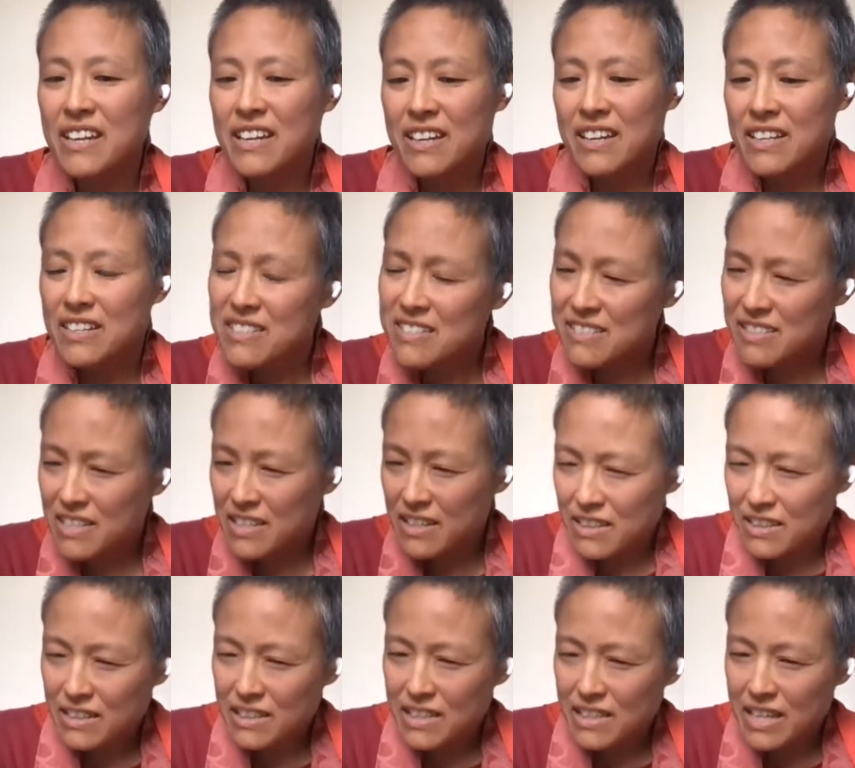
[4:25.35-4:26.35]
And just like
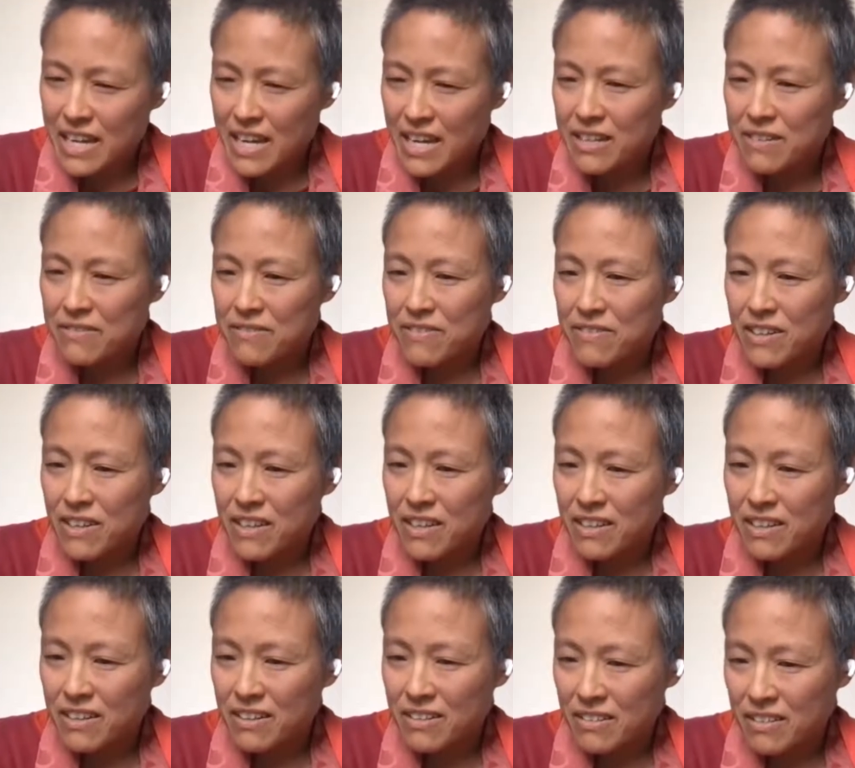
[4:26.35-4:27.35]
the liana
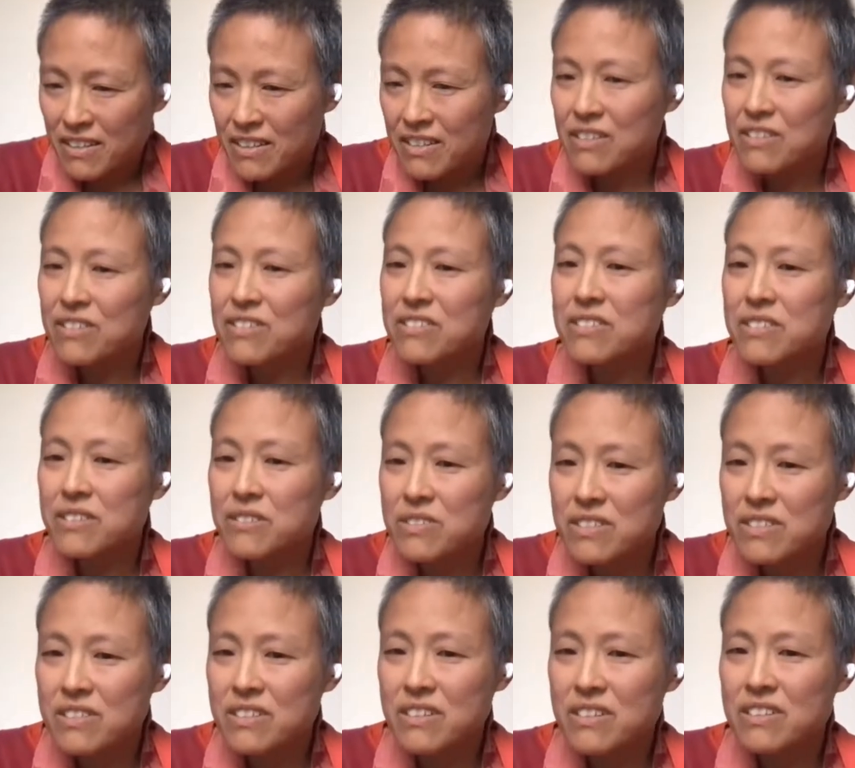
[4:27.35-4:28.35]
vine and also
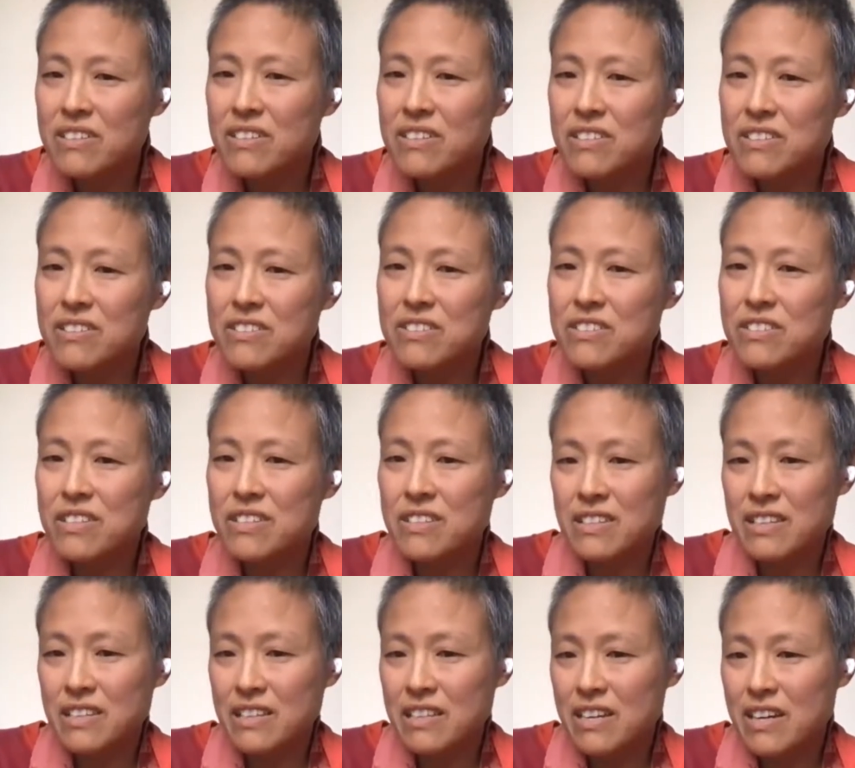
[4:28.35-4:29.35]
Siddhartha's
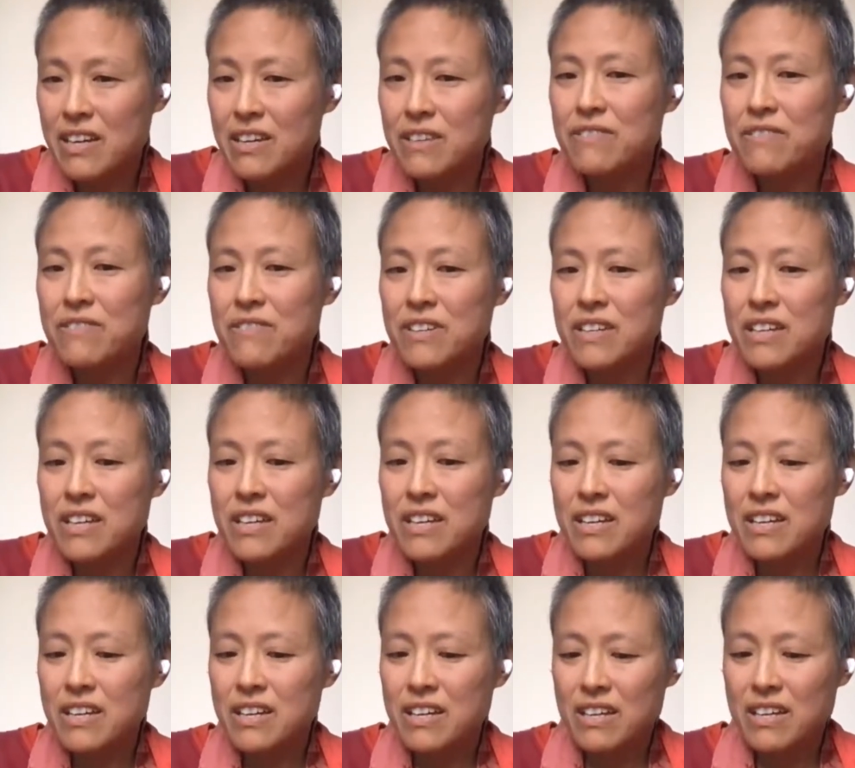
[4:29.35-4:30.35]
life,
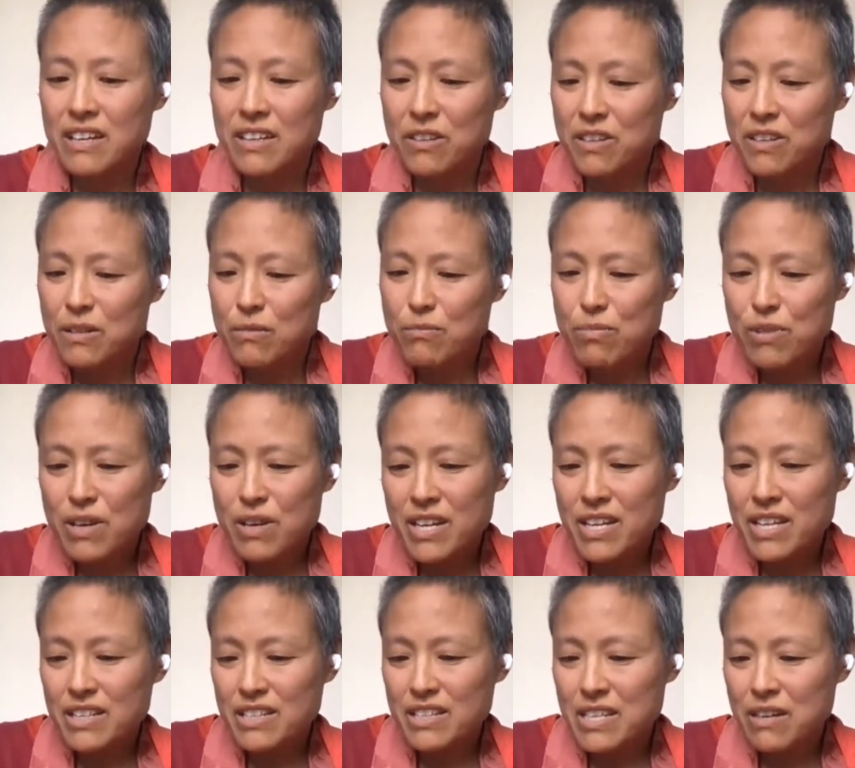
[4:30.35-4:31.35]
you can break
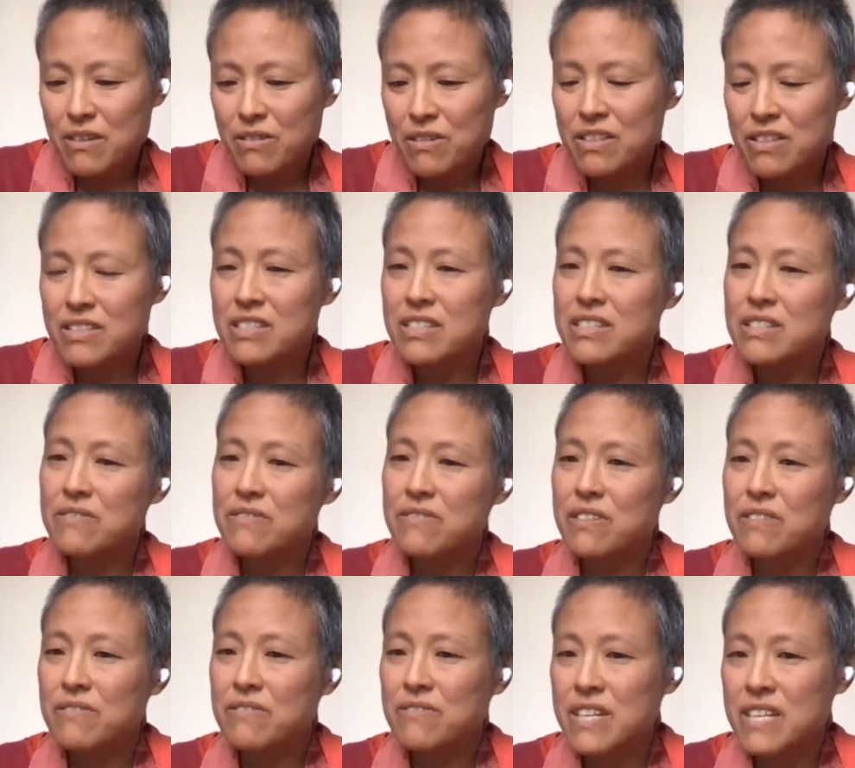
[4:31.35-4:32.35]
it down into
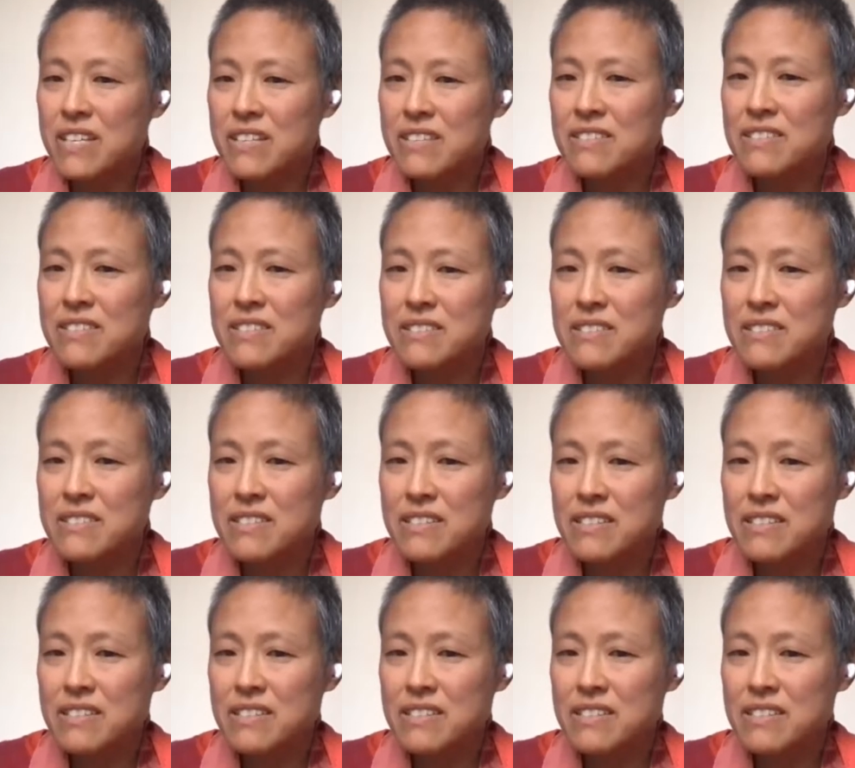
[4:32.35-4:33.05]
different phases.